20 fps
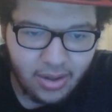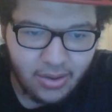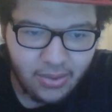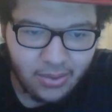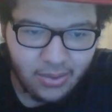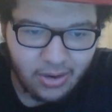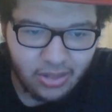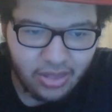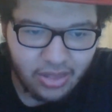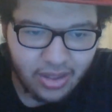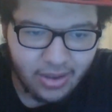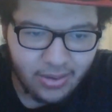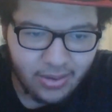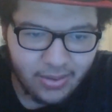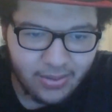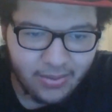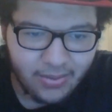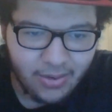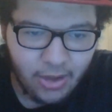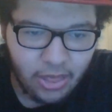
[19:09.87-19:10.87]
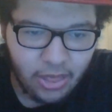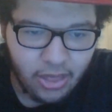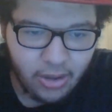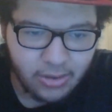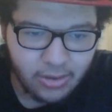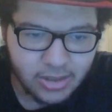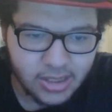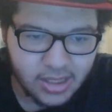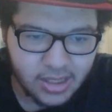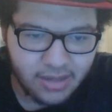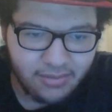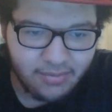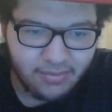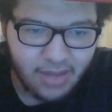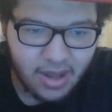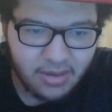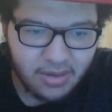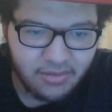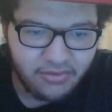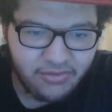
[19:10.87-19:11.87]
or the or those in
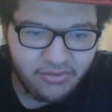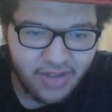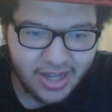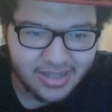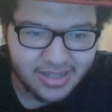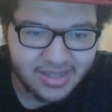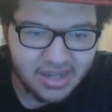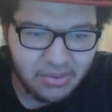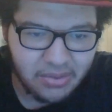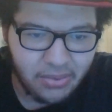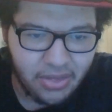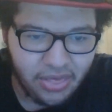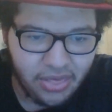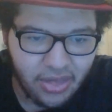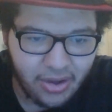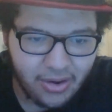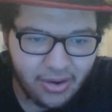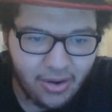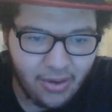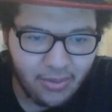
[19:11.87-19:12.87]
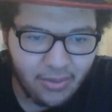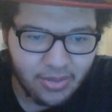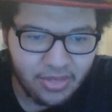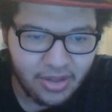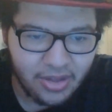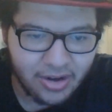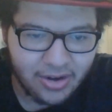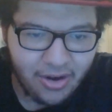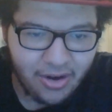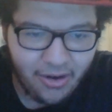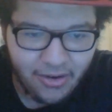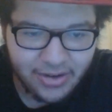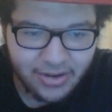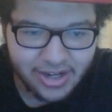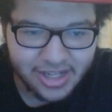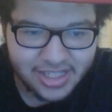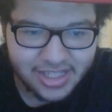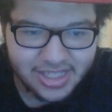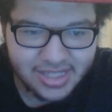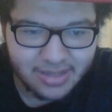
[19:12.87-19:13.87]
men infected with a with the
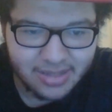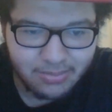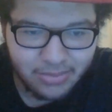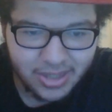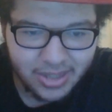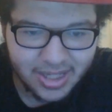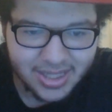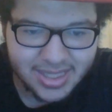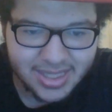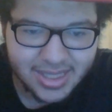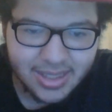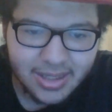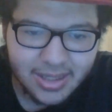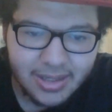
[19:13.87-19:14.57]
carnage symbiote.